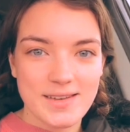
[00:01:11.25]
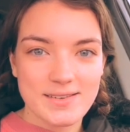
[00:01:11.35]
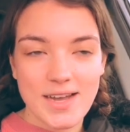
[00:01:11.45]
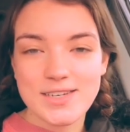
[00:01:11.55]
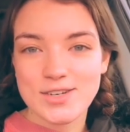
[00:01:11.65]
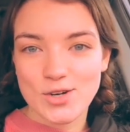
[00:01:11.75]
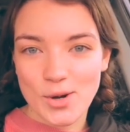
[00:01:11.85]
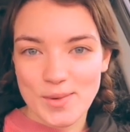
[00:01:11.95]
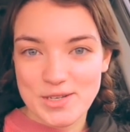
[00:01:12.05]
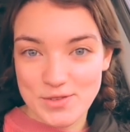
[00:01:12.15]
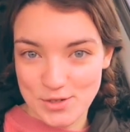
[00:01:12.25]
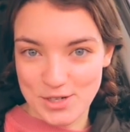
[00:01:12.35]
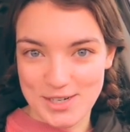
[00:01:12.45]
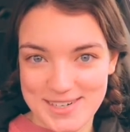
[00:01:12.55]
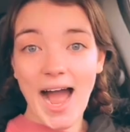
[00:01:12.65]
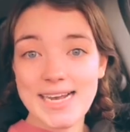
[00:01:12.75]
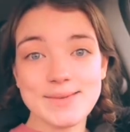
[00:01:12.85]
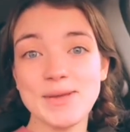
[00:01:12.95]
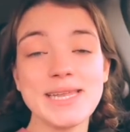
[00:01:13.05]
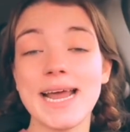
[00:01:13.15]
undetermined future. I could be
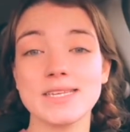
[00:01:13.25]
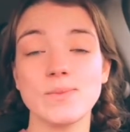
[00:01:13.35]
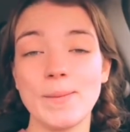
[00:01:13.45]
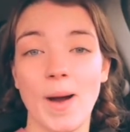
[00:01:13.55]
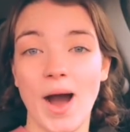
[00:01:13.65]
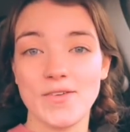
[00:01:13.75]
the next Wim Hof.